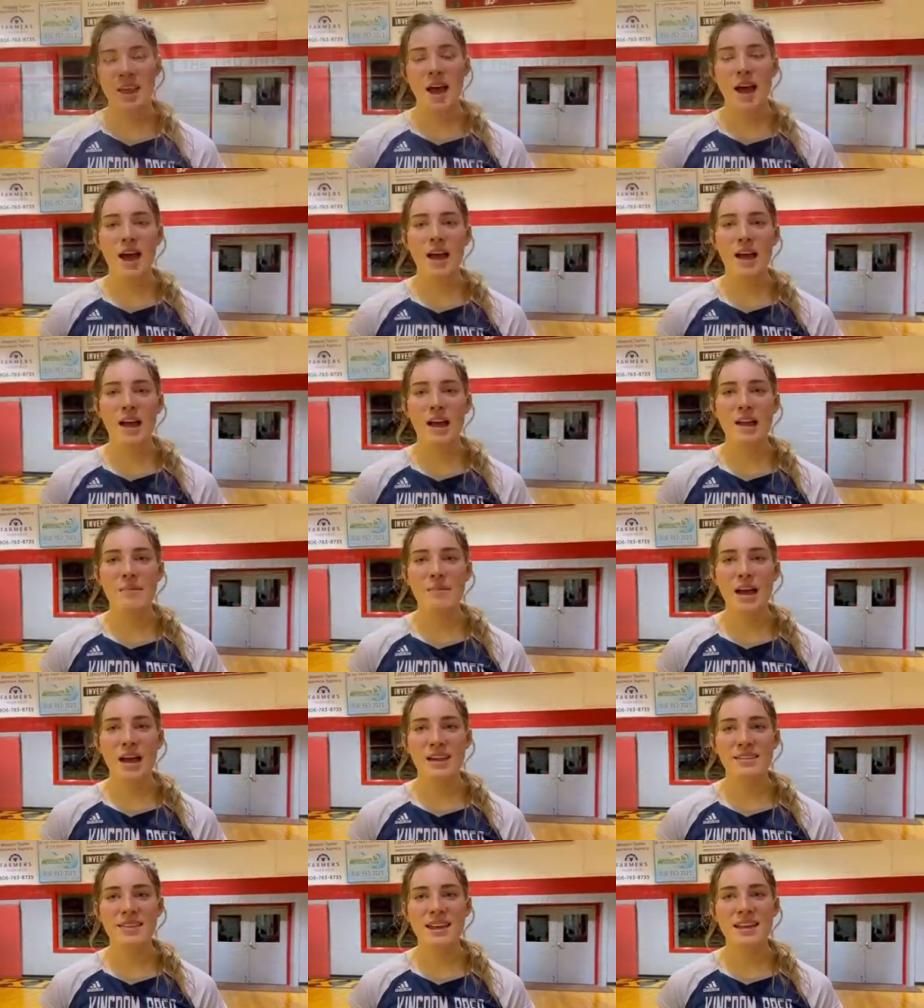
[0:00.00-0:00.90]
Um,
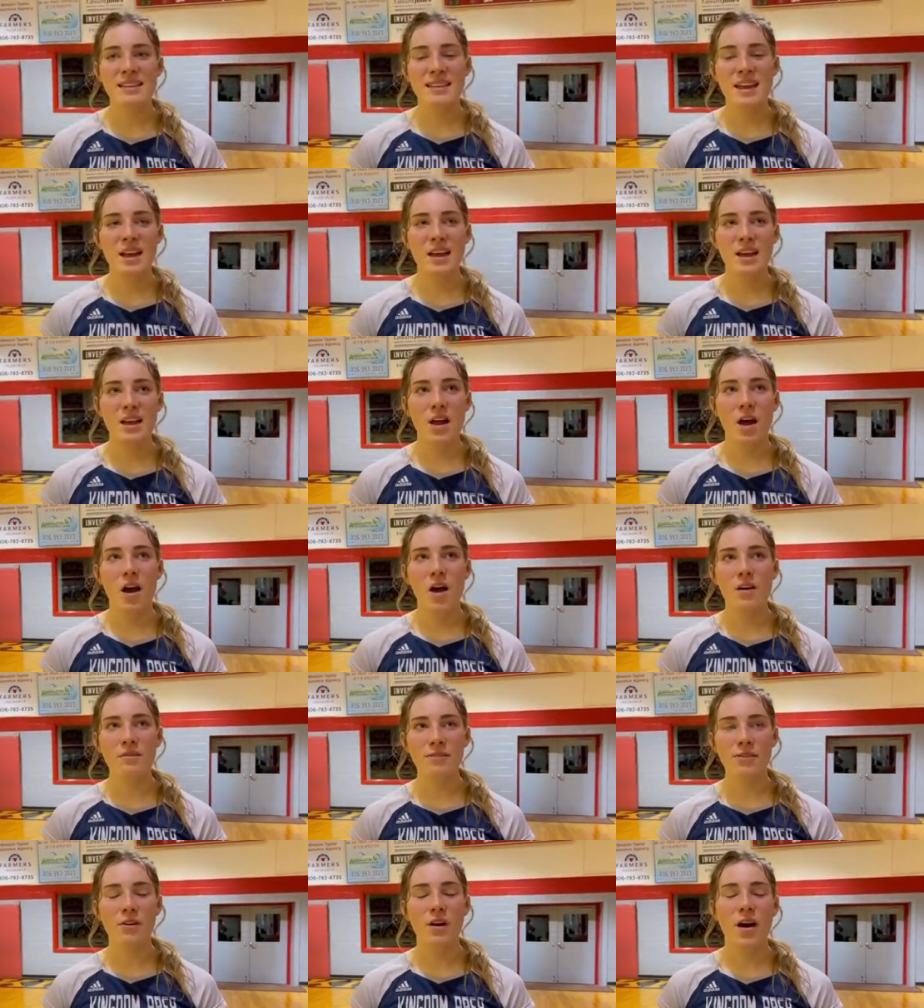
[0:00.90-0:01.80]
I think that
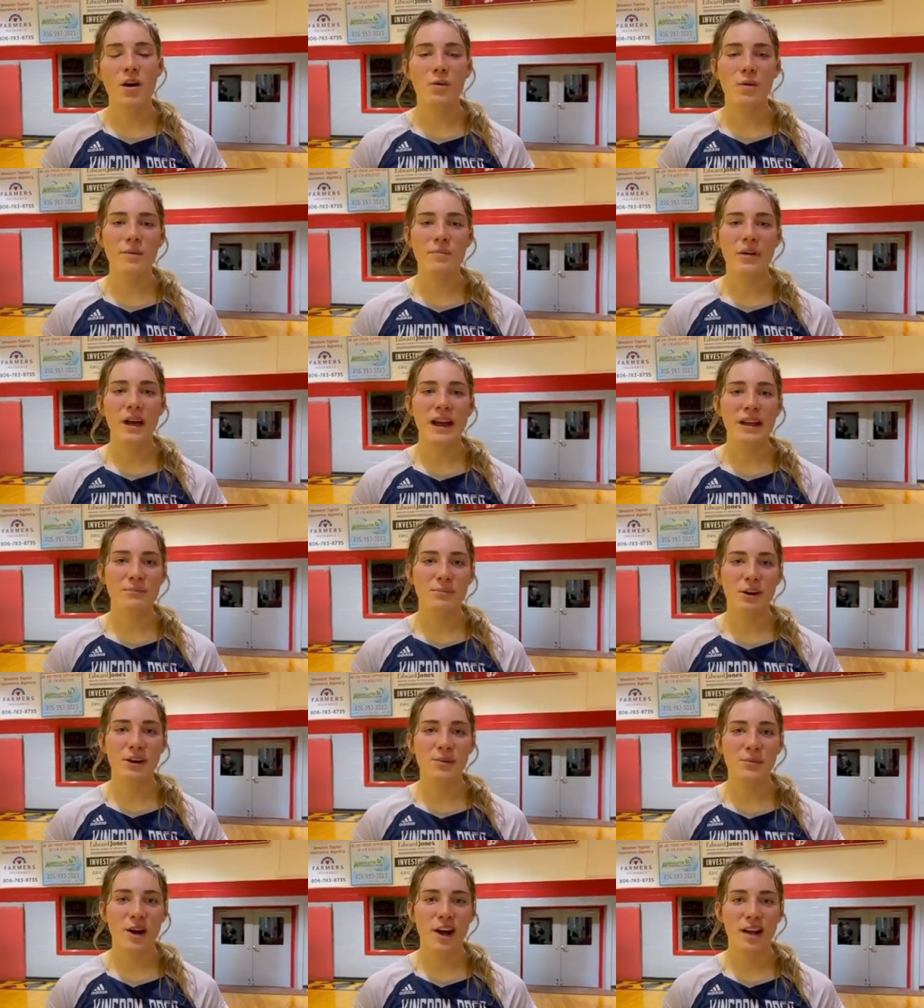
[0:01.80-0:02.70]
overall we played
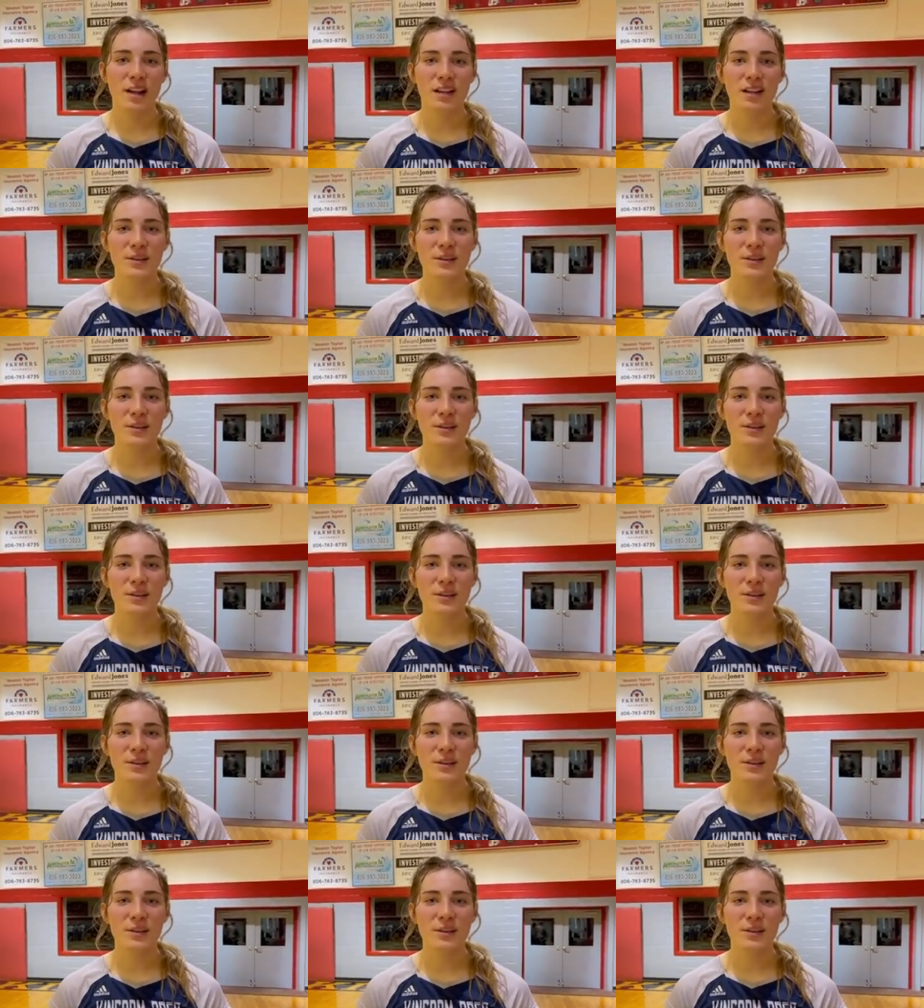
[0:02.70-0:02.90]
pretty well.